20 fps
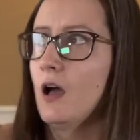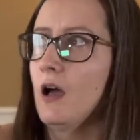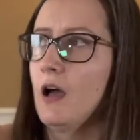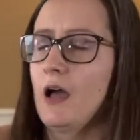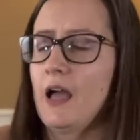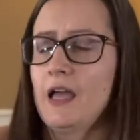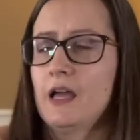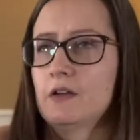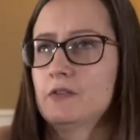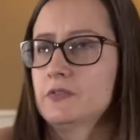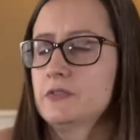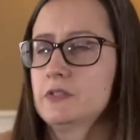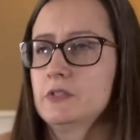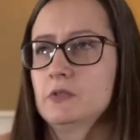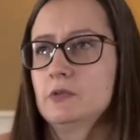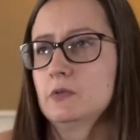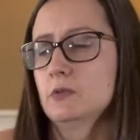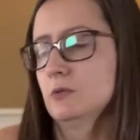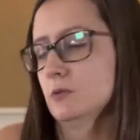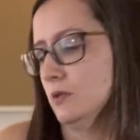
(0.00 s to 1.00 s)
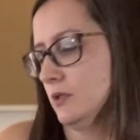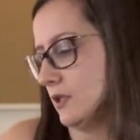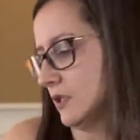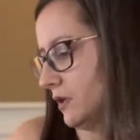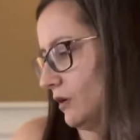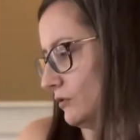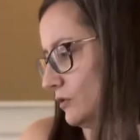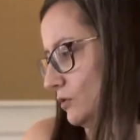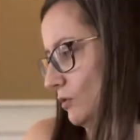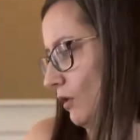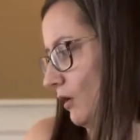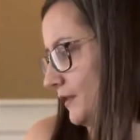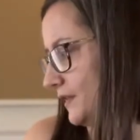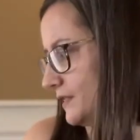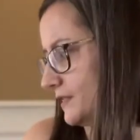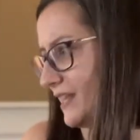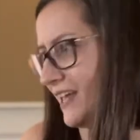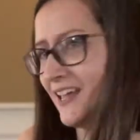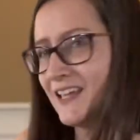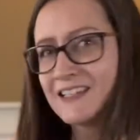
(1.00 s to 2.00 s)
I have to, you know, do all these
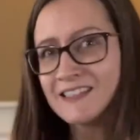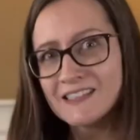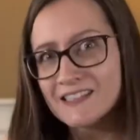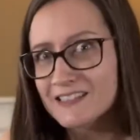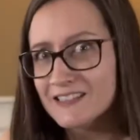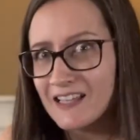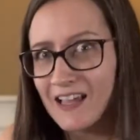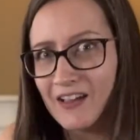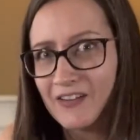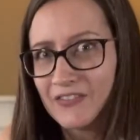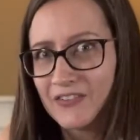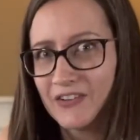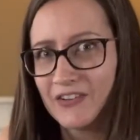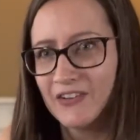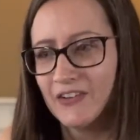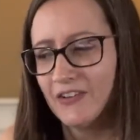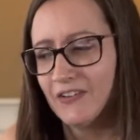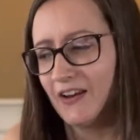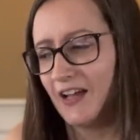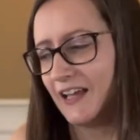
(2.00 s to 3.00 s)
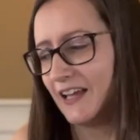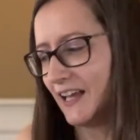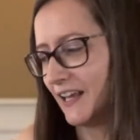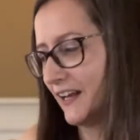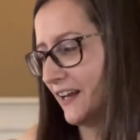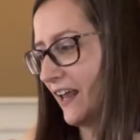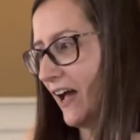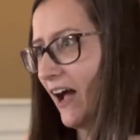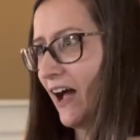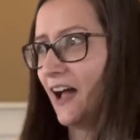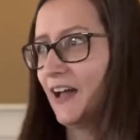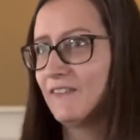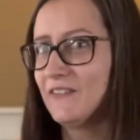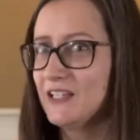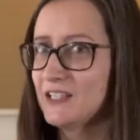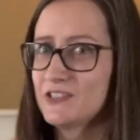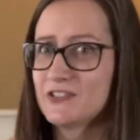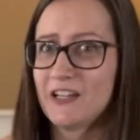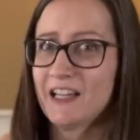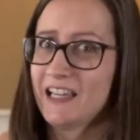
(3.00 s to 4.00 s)
things this afternoon. I cannot be
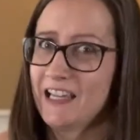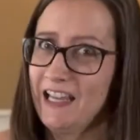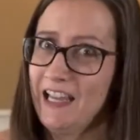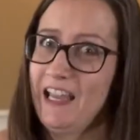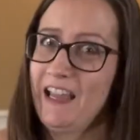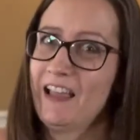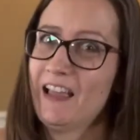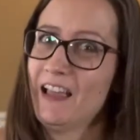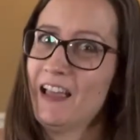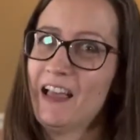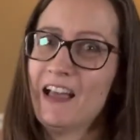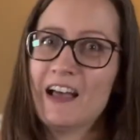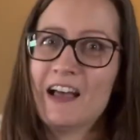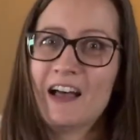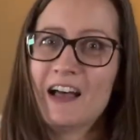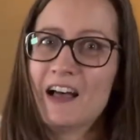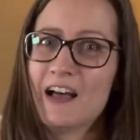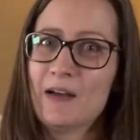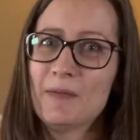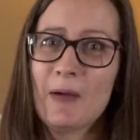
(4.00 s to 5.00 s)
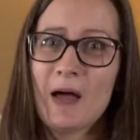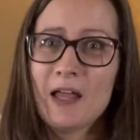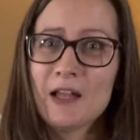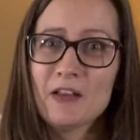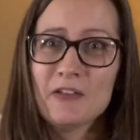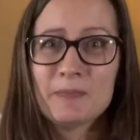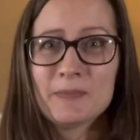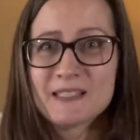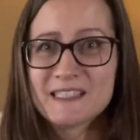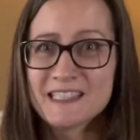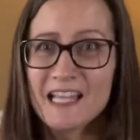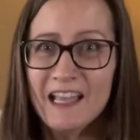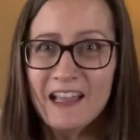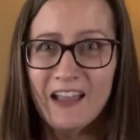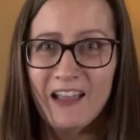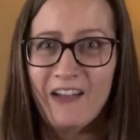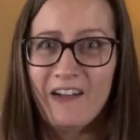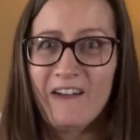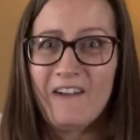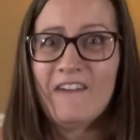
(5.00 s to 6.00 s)
drinking a bottle of
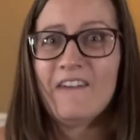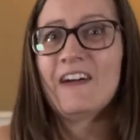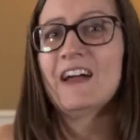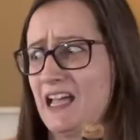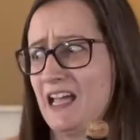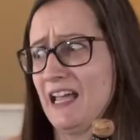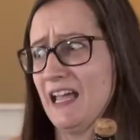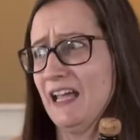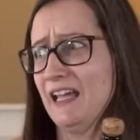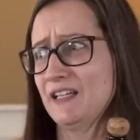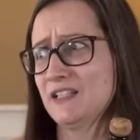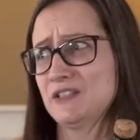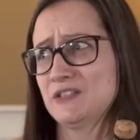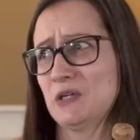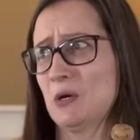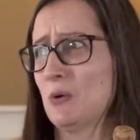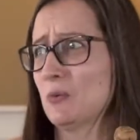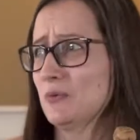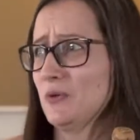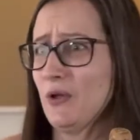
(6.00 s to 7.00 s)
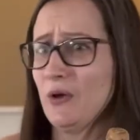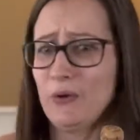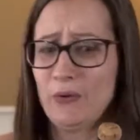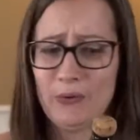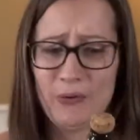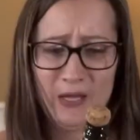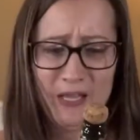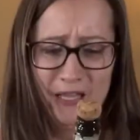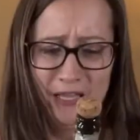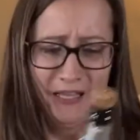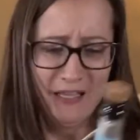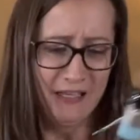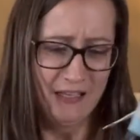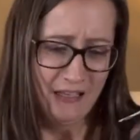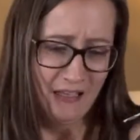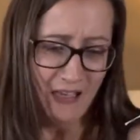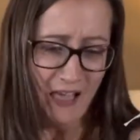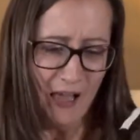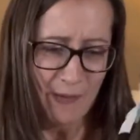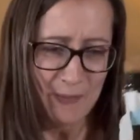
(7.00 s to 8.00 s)
Prosecco. I don't know.
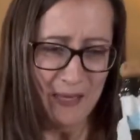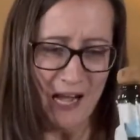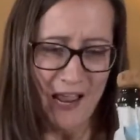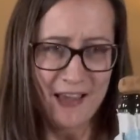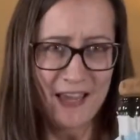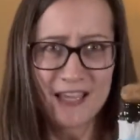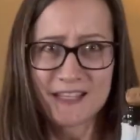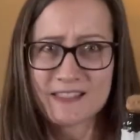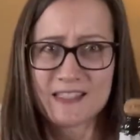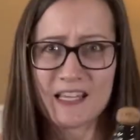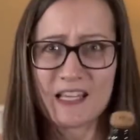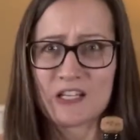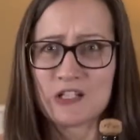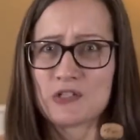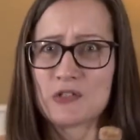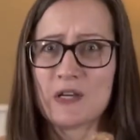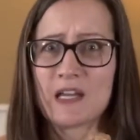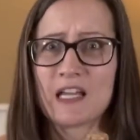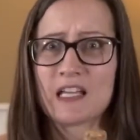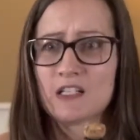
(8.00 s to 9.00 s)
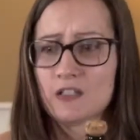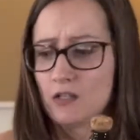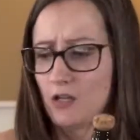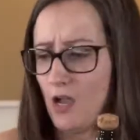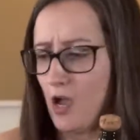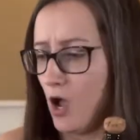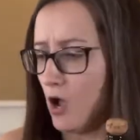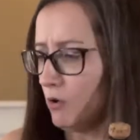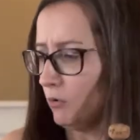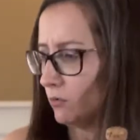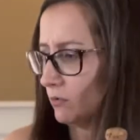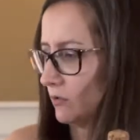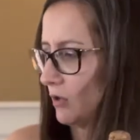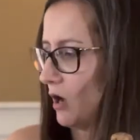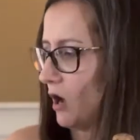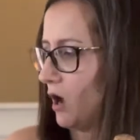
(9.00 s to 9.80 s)
I mean, I guess I could drink it. Oh.